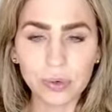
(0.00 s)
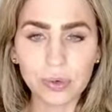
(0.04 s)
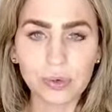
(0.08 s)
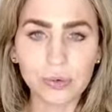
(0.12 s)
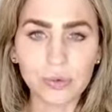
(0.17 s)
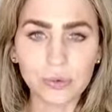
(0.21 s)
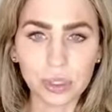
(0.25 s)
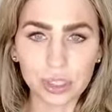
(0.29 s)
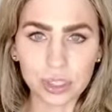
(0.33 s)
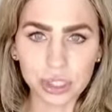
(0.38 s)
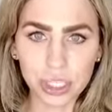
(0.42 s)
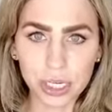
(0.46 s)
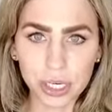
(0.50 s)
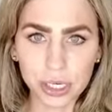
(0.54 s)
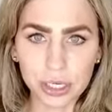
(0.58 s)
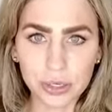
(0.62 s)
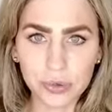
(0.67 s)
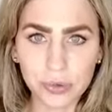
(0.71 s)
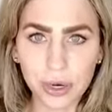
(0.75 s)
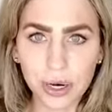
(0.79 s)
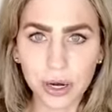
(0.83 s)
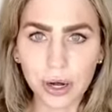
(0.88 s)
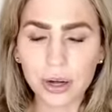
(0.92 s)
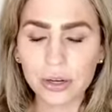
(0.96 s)
what shade you
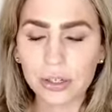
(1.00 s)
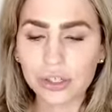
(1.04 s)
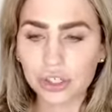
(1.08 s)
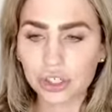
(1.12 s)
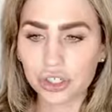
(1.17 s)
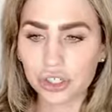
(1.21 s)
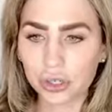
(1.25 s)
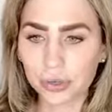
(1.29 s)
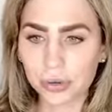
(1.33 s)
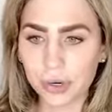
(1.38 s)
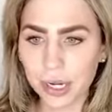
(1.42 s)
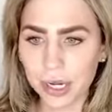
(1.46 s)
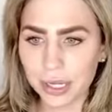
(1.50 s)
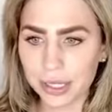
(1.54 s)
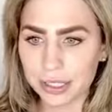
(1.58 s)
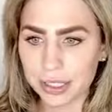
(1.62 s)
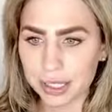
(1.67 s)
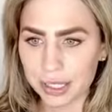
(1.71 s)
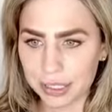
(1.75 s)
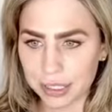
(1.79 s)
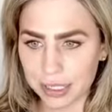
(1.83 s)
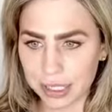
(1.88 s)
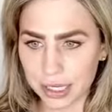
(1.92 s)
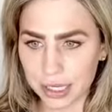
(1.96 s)
are, shoot us a
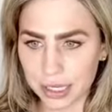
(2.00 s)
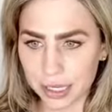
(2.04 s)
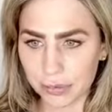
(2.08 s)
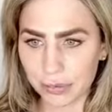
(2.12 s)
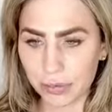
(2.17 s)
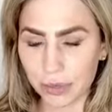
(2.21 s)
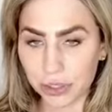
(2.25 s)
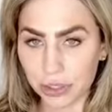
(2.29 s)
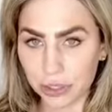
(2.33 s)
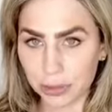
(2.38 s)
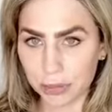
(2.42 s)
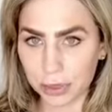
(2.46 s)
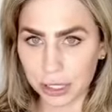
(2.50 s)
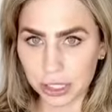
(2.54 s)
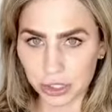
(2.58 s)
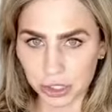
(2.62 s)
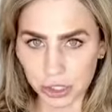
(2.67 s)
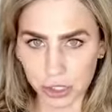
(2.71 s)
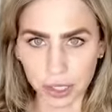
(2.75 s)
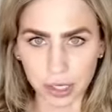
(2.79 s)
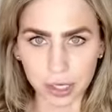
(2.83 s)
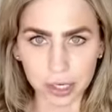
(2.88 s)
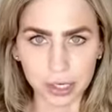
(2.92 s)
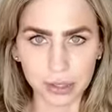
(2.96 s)
DM with your
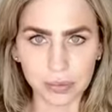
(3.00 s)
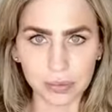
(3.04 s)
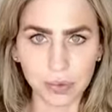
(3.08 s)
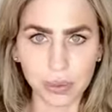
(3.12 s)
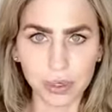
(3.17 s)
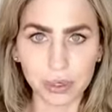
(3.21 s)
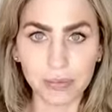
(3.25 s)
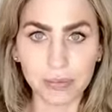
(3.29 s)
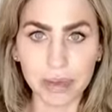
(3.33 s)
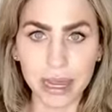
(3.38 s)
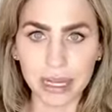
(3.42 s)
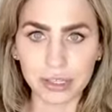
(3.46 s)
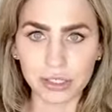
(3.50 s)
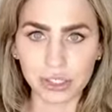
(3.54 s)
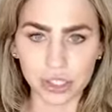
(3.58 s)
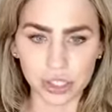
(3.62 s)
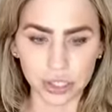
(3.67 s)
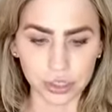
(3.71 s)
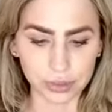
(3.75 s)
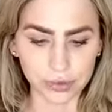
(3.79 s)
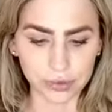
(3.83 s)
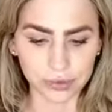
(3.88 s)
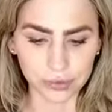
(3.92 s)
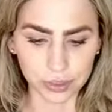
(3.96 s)
picture and we'll match
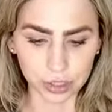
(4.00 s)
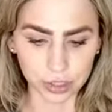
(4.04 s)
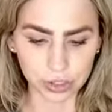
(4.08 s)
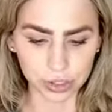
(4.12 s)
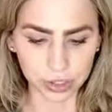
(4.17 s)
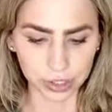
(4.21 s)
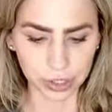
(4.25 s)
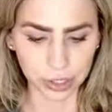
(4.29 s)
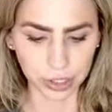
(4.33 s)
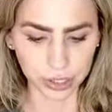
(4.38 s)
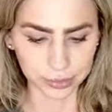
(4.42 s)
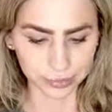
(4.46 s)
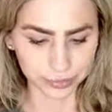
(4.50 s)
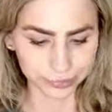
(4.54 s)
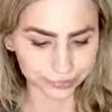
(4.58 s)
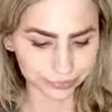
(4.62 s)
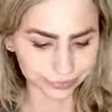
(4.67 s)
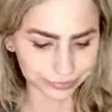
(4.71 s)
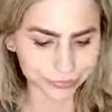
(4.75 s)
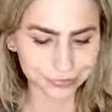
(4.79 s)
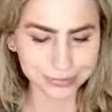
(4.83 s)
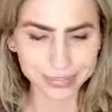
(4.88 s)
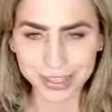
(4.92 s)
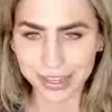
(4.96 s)
you virtually
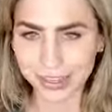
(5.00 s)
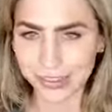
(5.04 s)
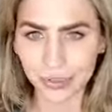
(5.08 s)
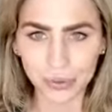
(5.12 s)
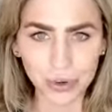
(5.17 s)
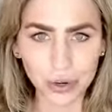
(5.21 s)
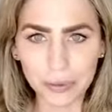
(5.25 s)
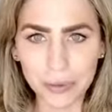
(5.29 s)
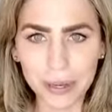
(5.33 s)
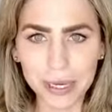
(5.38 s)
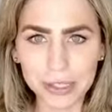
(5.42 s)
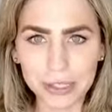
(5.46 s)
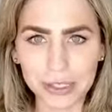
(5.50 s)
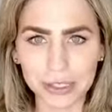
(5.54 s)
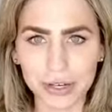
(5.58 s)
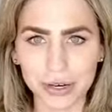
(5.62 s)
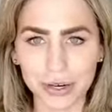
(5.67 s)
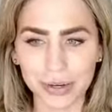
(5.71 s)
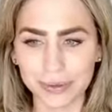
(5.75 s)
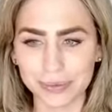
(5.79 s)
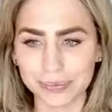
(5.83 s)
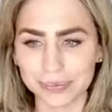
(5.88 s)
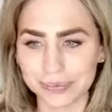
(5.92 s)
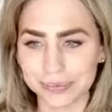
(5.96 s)
through a
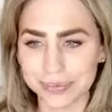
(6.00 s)
picture.